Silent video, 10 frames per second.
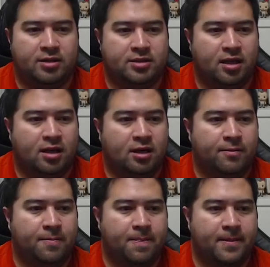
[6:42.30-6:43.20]
are.
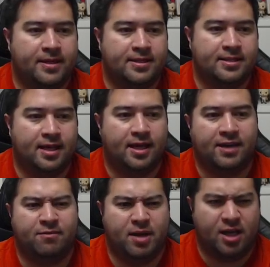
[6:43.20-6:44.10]
It's
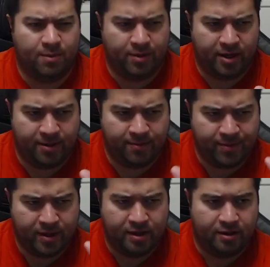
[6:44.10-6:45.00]
giving me a couple here.
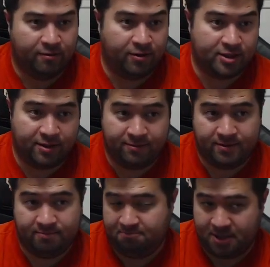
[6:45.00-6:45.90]
First, I've
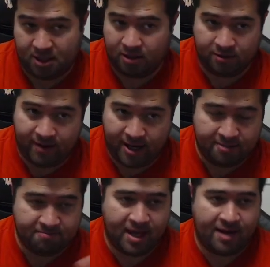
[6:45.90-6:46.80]
declared the file,
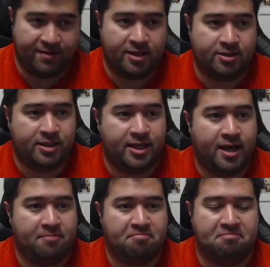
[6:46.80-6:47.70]
haven't used it
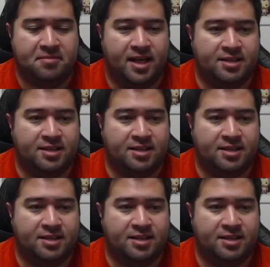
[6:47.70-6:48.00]
yet. That's